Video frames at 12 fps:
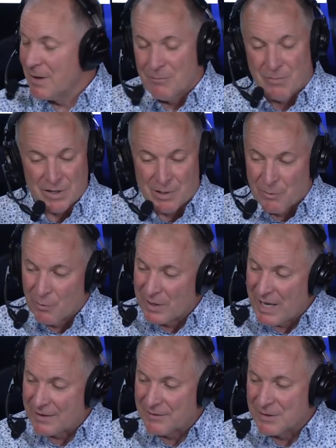My number one
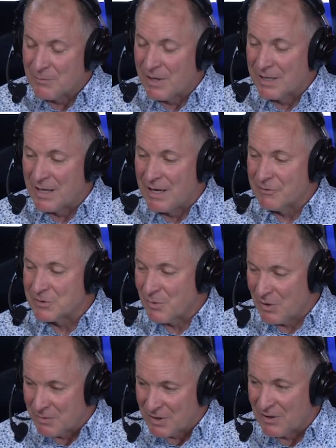athlete in my life was
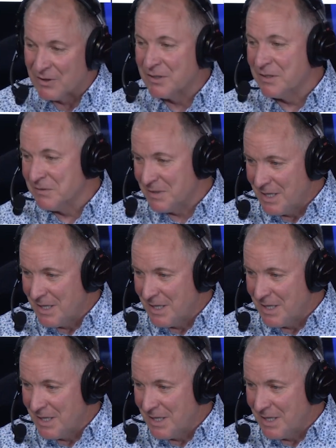Muhammad Ali.